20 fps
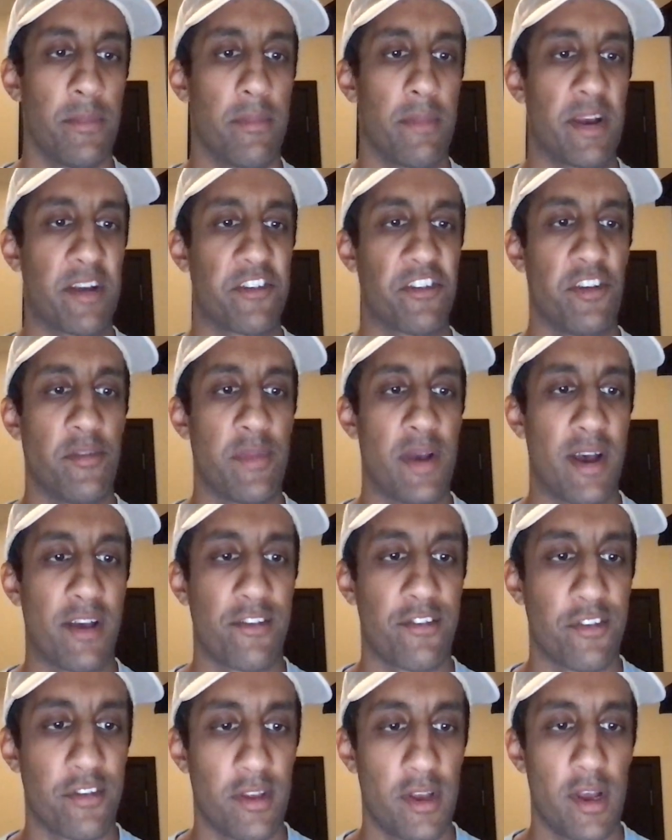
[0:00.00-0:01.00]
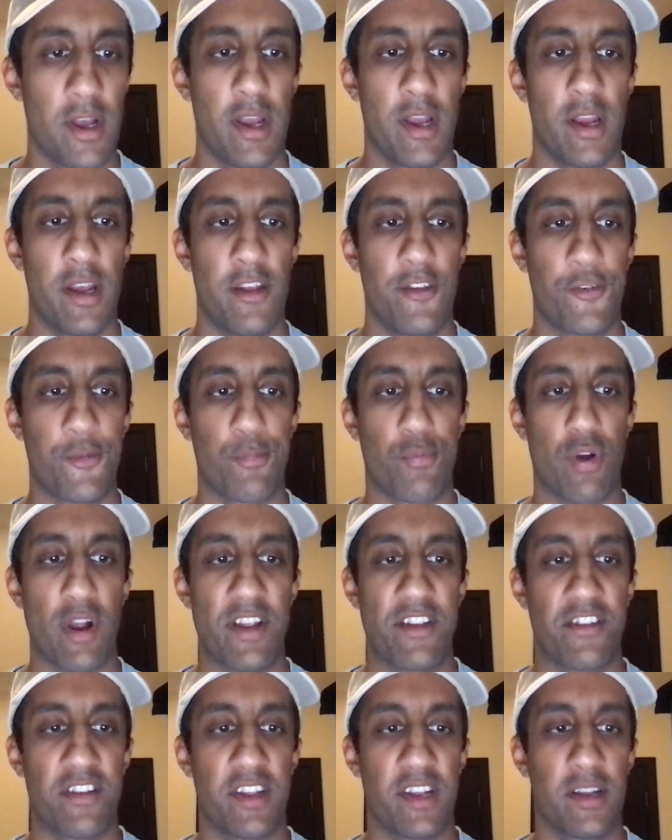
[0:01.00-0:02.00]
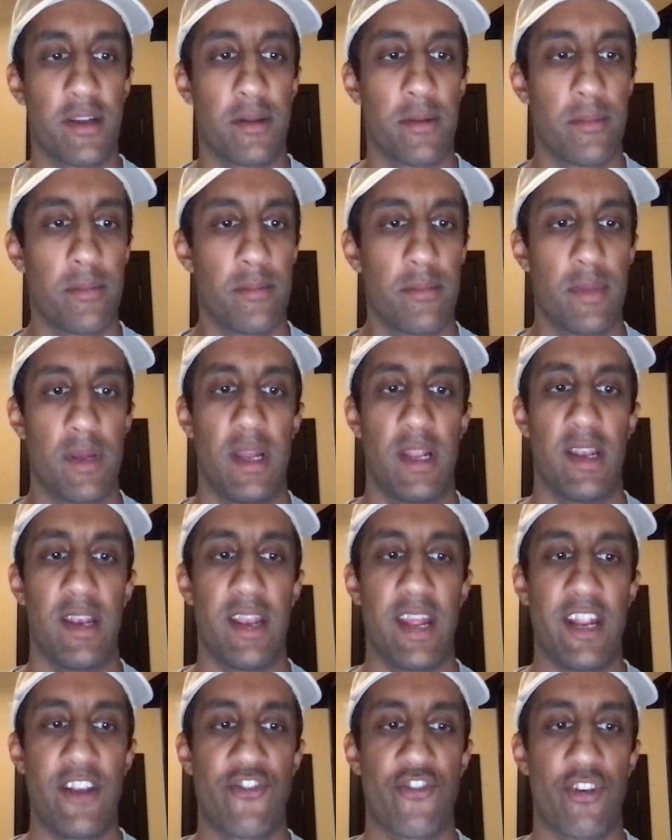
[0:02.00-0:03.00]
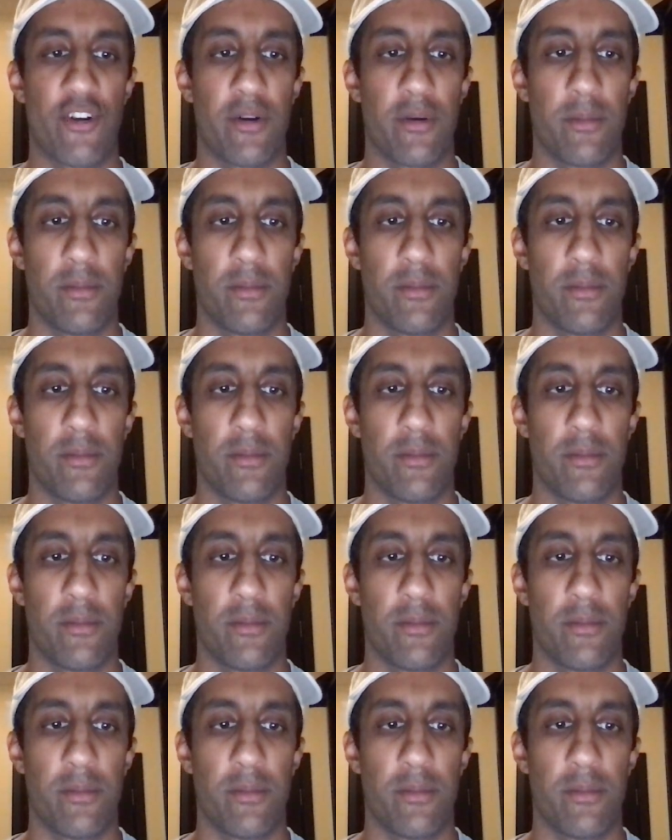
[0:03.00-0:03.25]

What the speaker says: Maxime asks, is pricing nature,